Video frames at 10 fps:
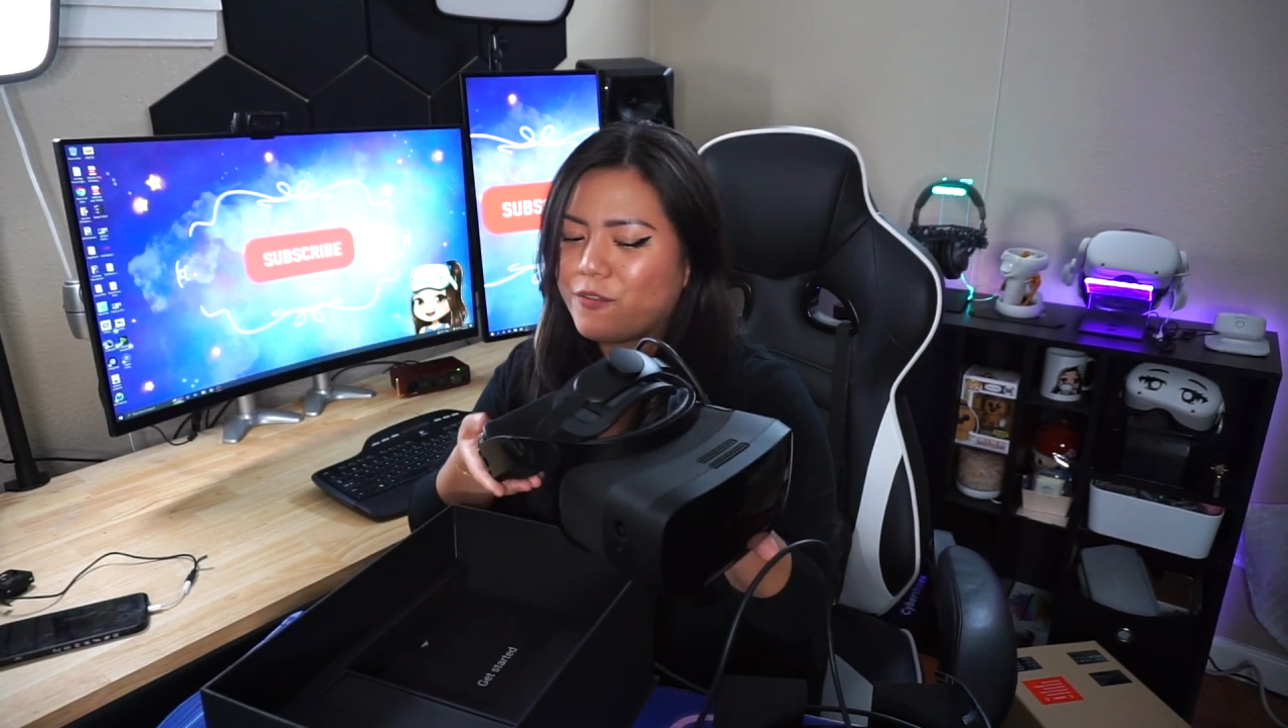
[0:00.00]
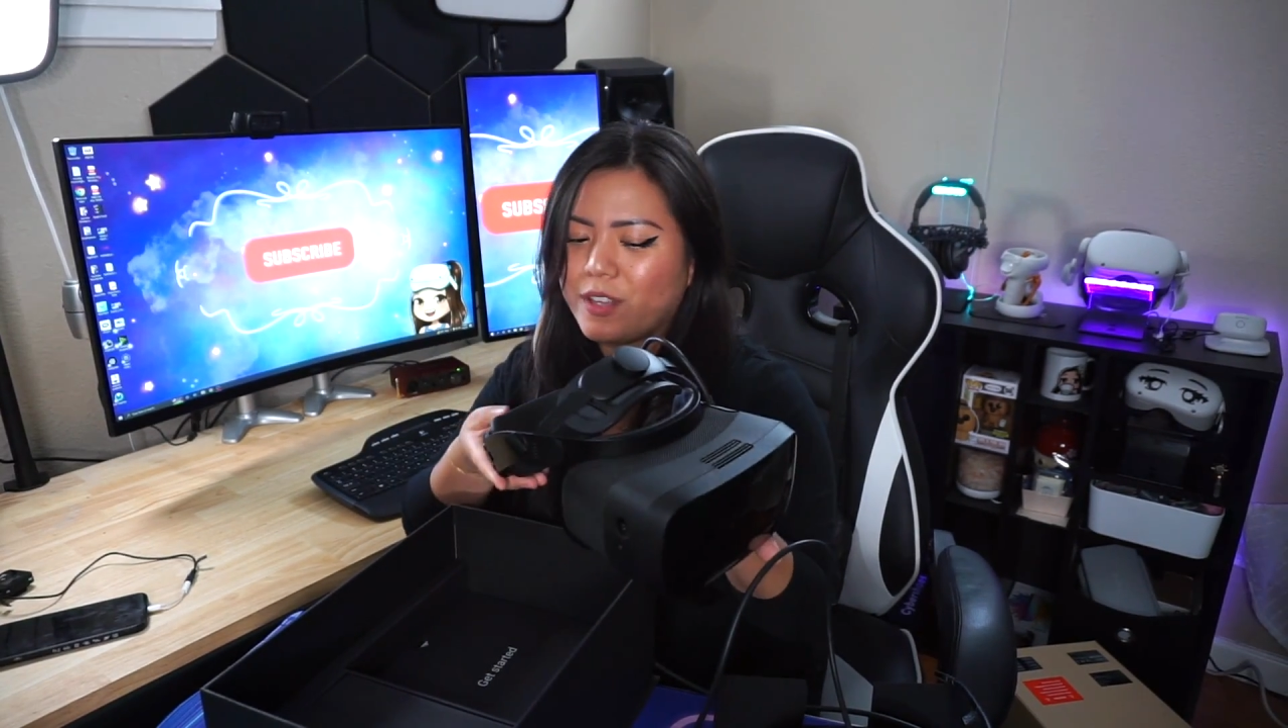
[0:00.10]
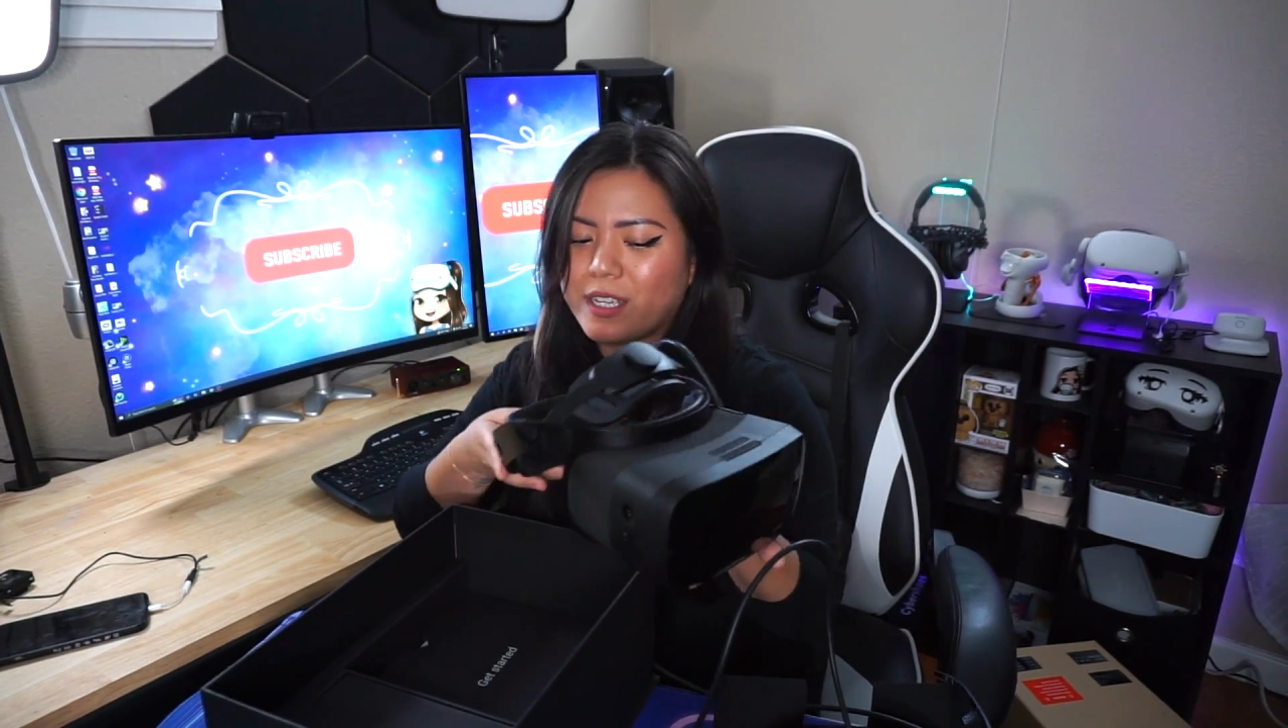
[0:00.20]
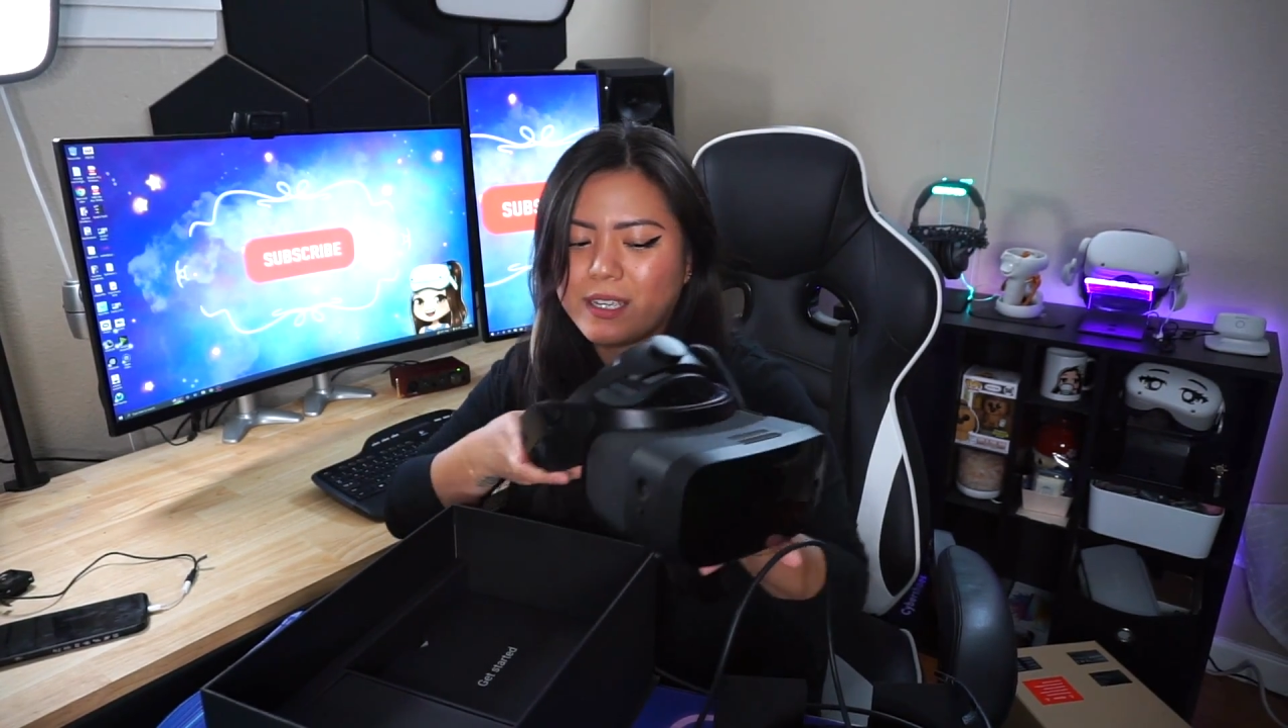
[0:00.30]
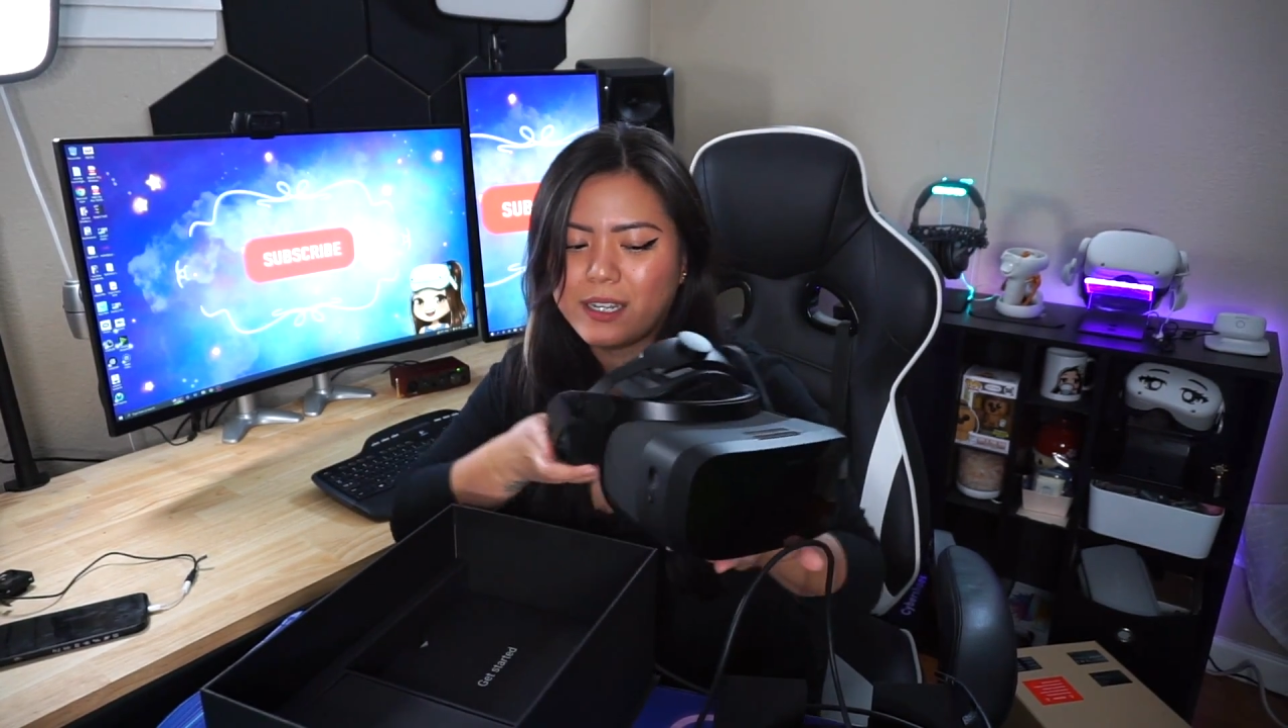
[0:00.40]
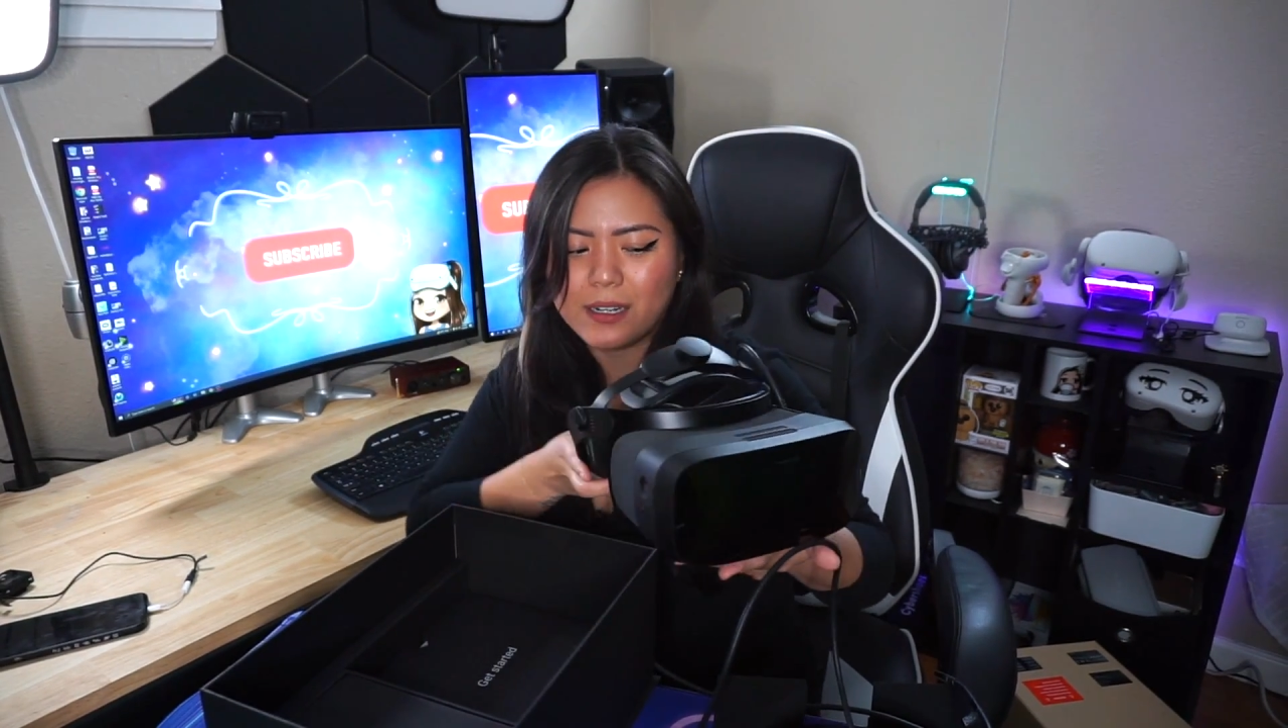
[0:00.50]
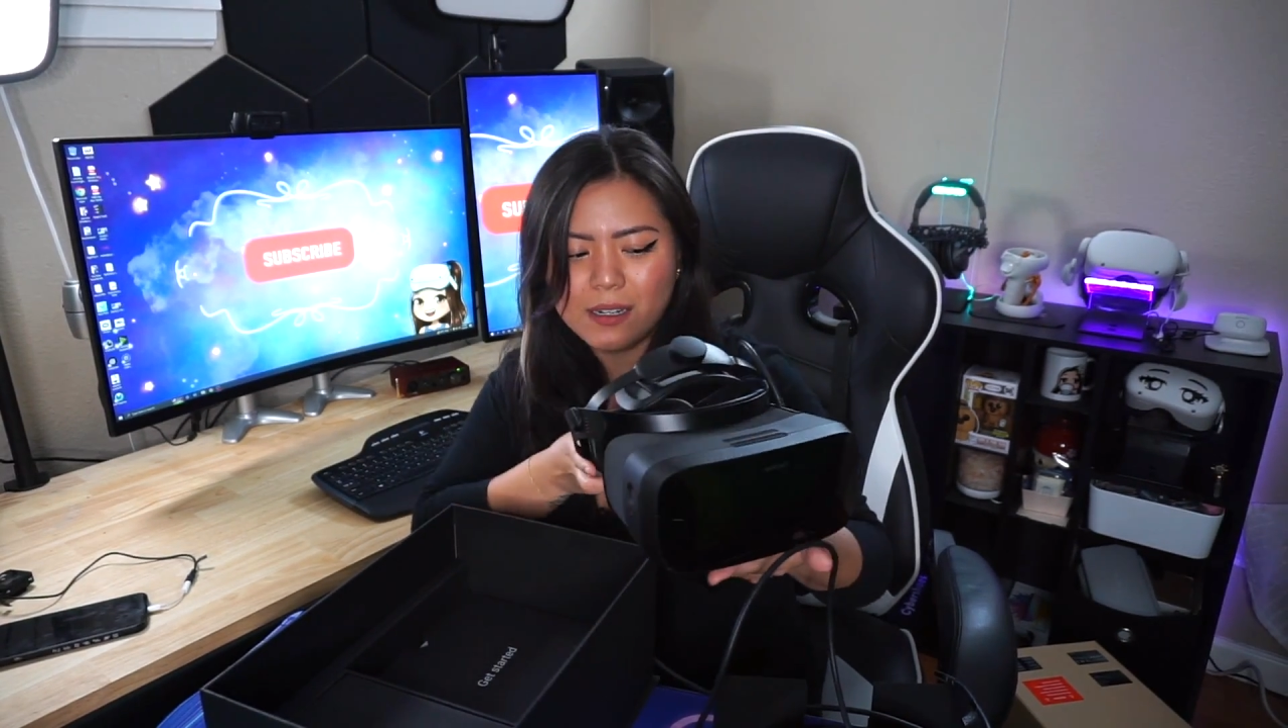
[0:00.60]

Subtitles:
for like a year.